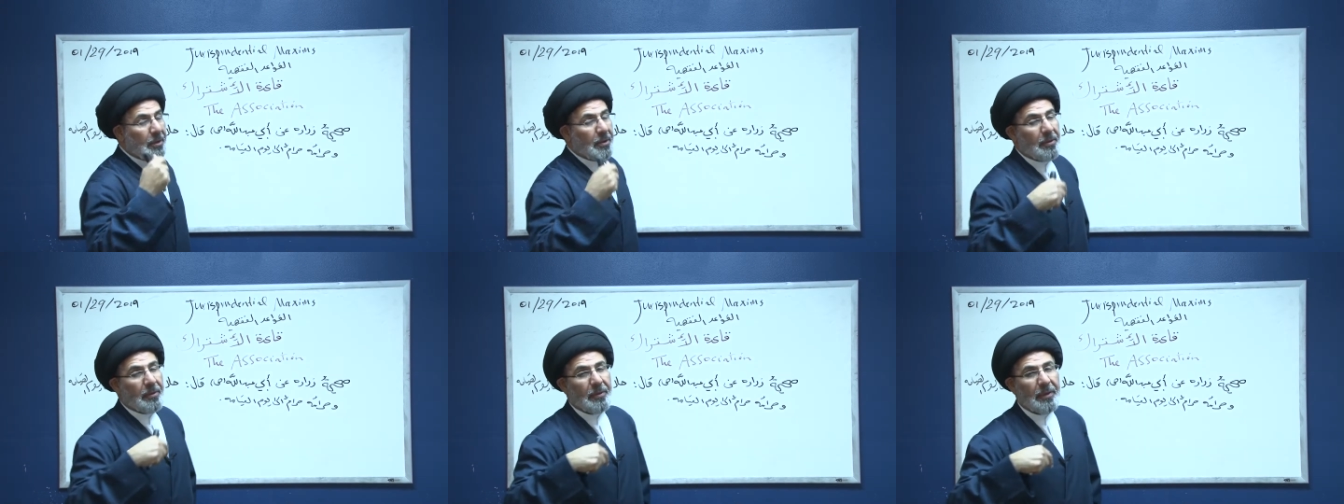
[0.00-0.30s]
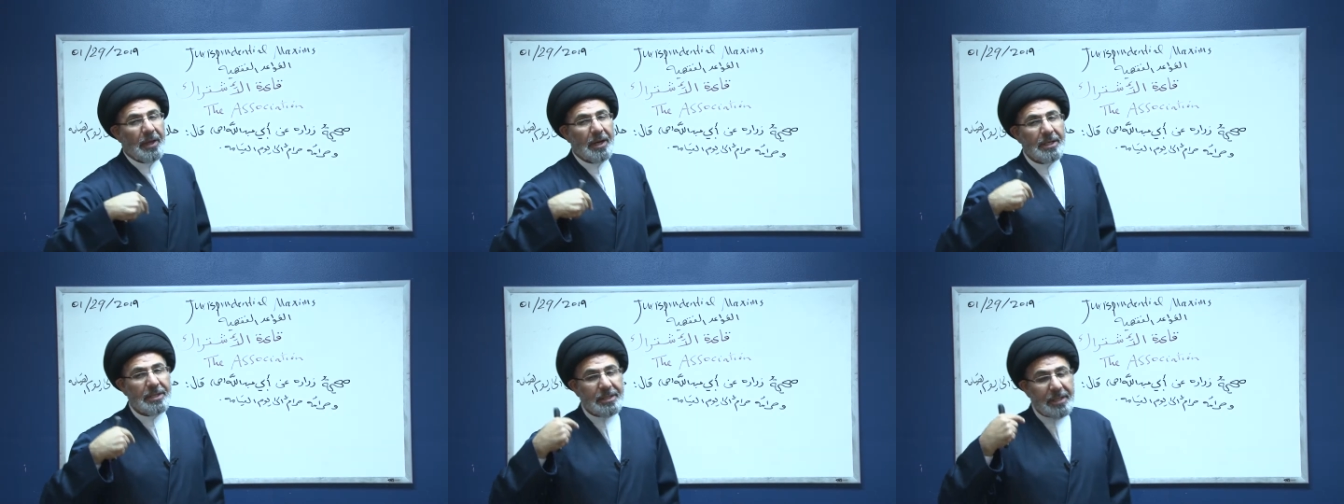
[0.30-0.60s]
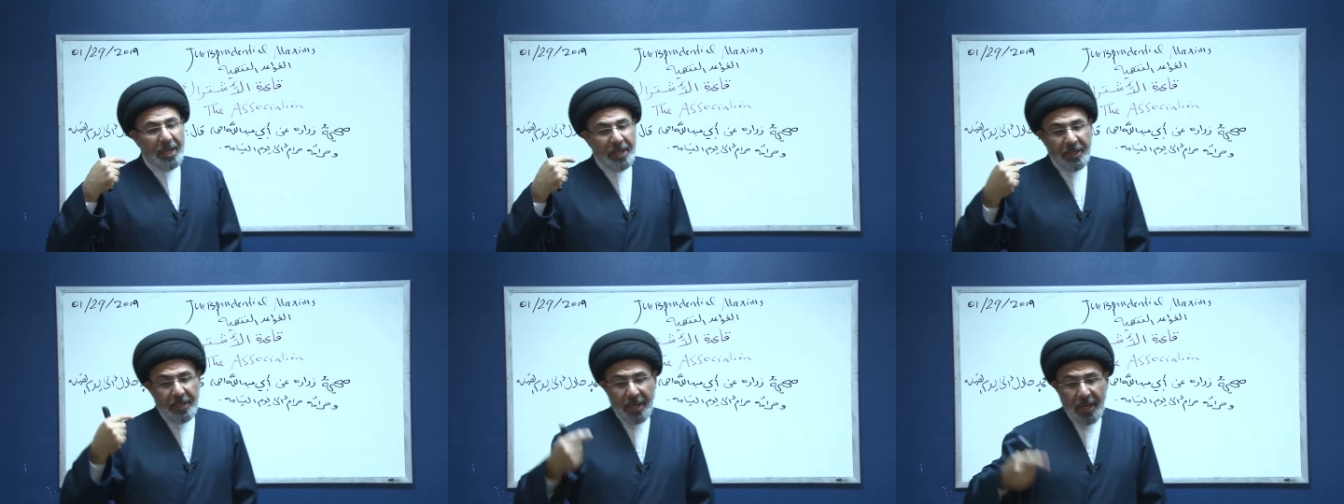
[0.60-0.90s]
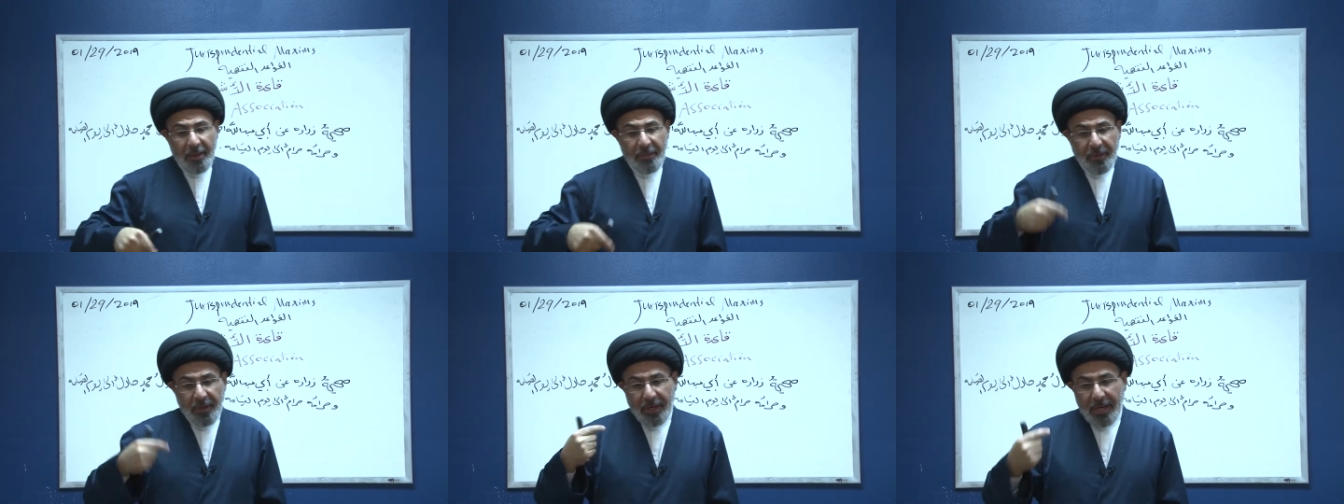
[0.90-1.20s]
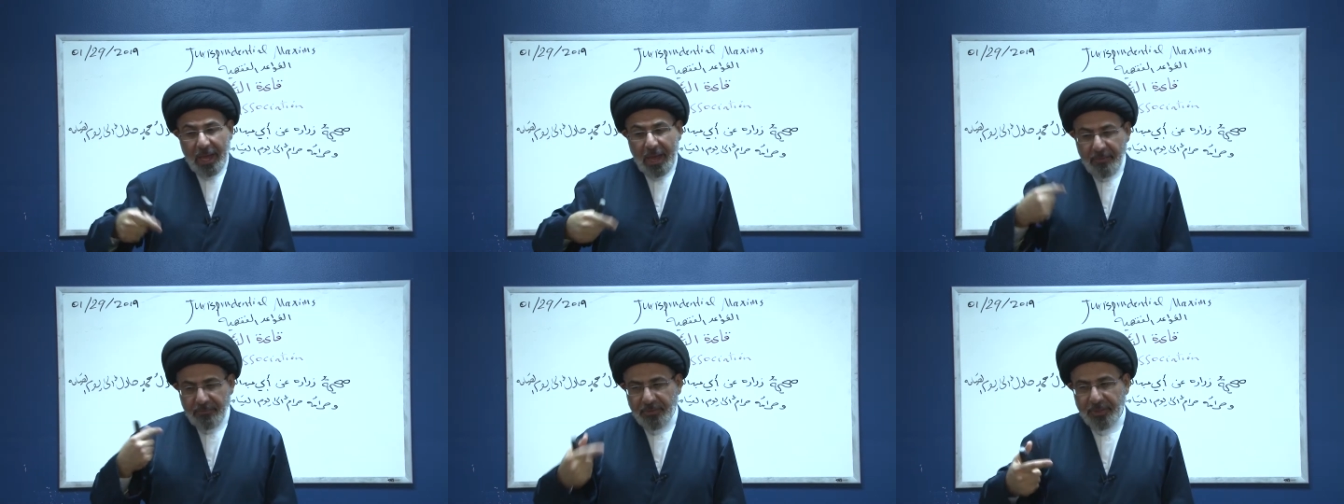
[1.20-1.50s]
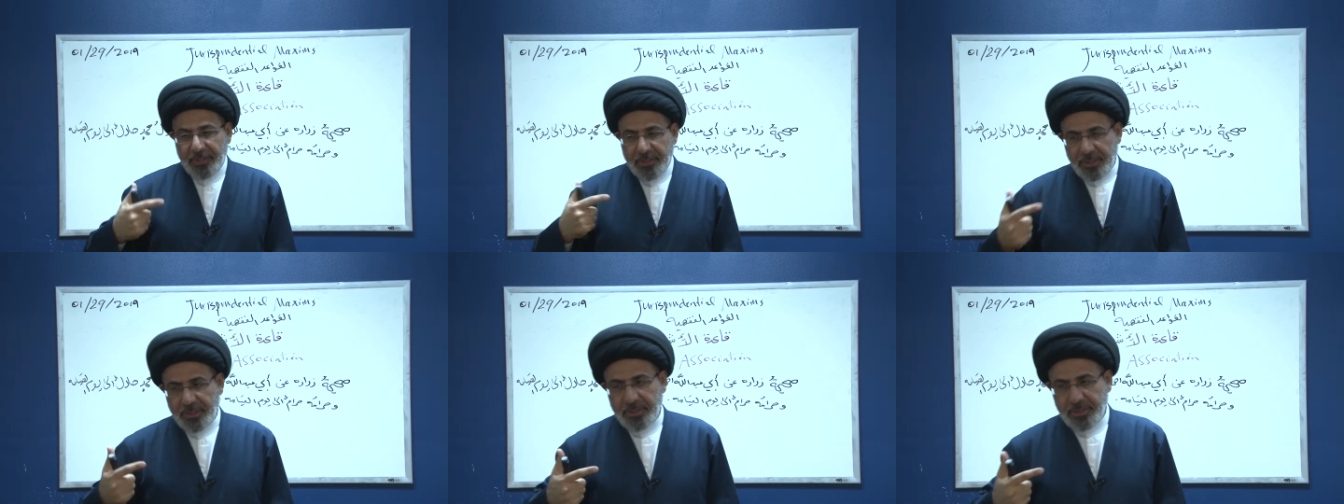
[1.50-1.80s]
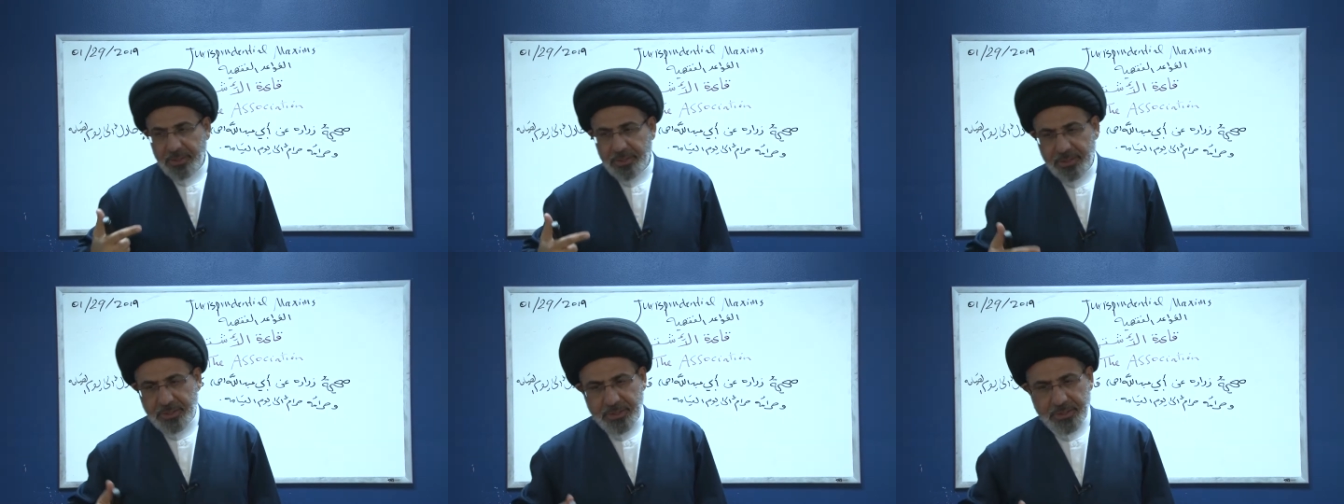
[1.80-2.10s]
There is another
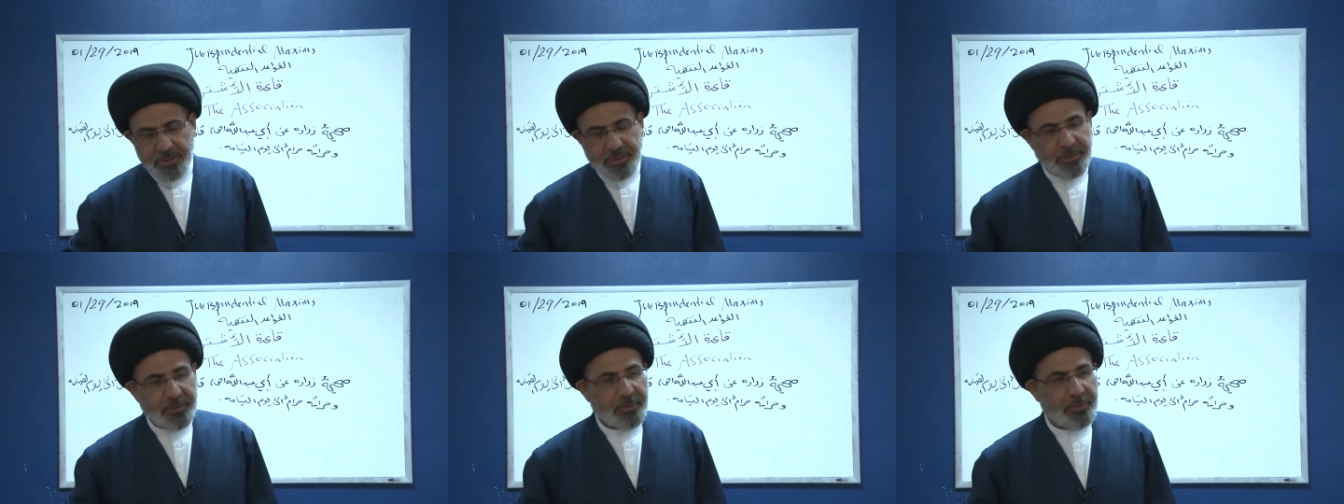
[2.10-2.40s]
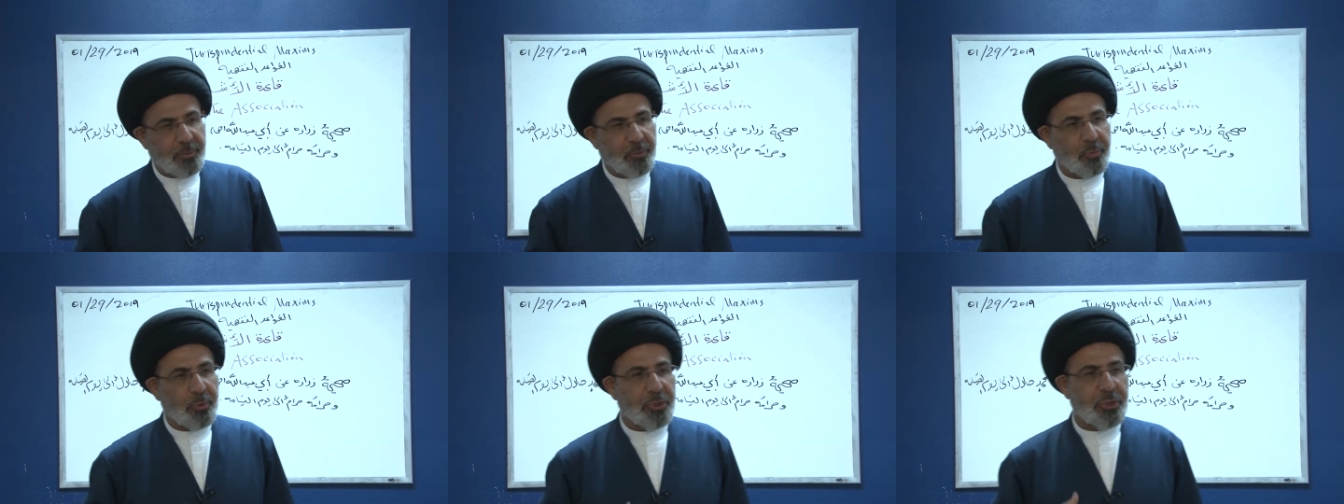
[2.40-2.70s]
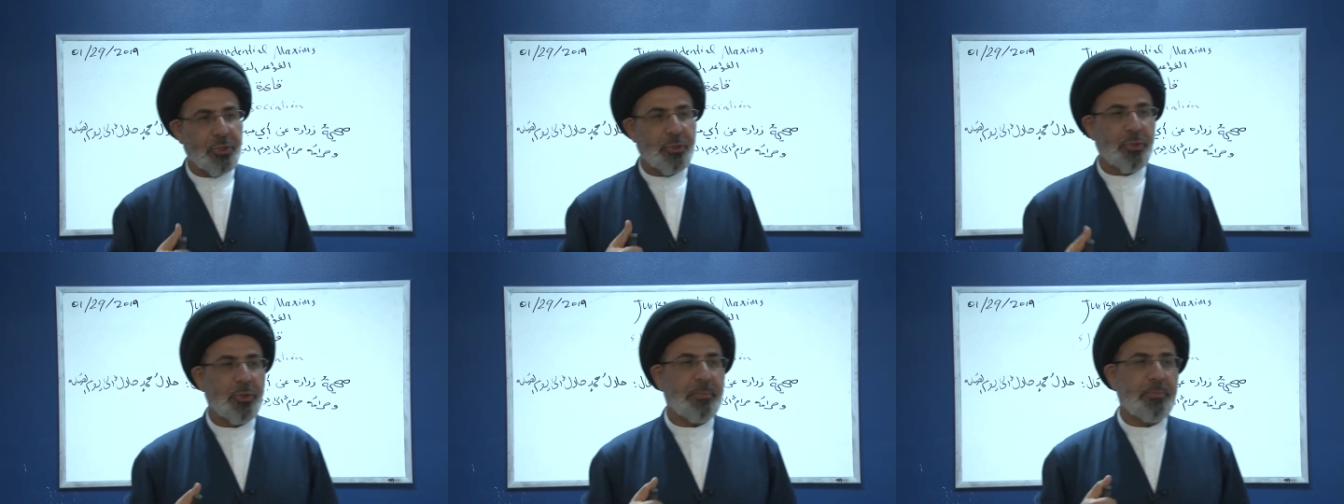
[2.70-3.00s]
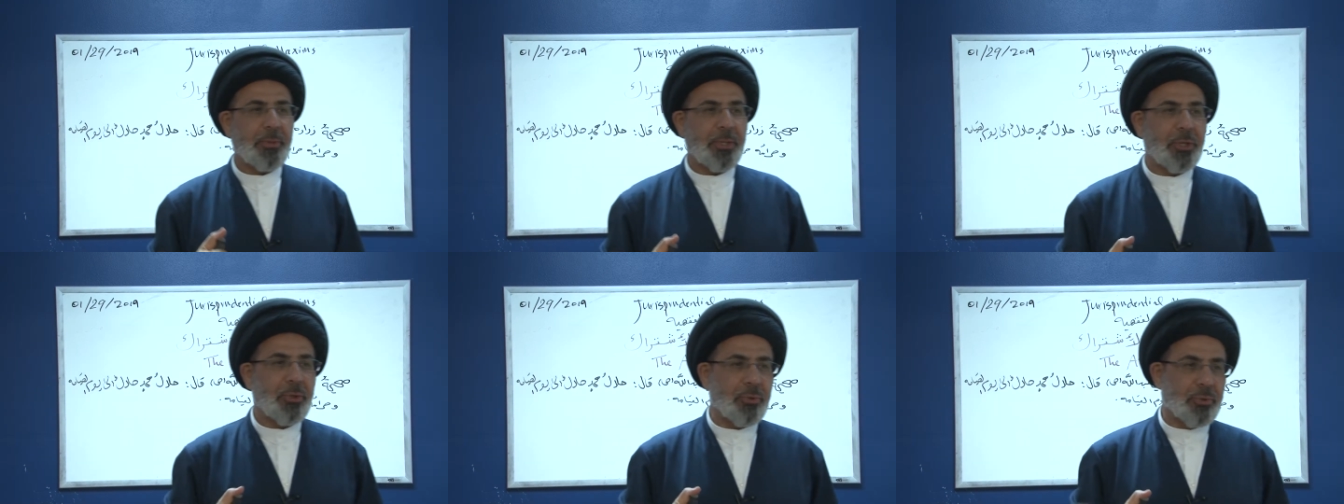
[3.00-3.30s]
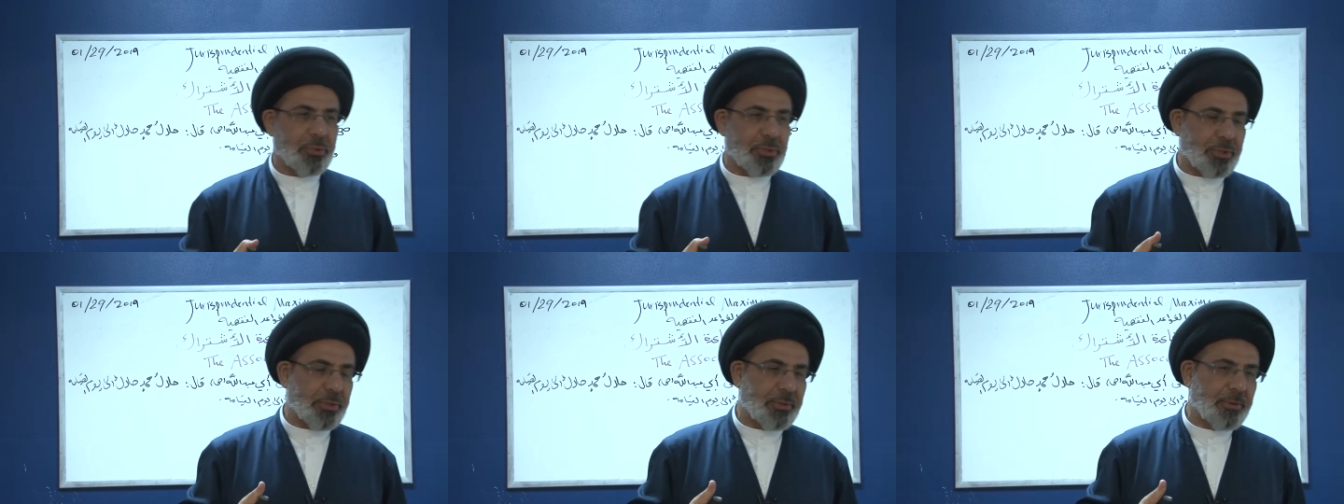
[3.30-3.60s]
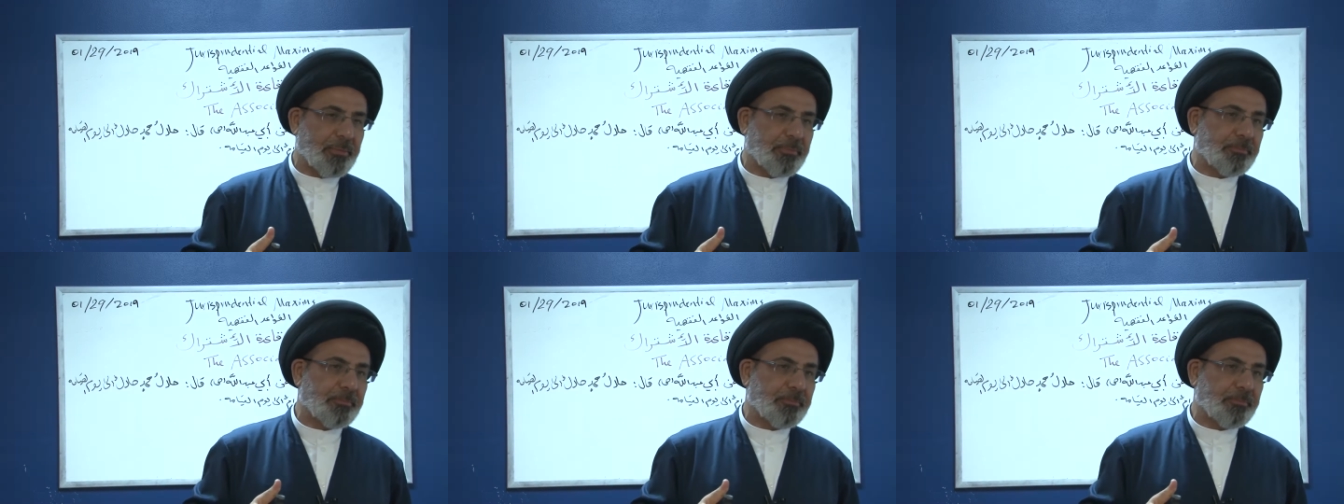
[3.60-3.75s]
evidence which could be used.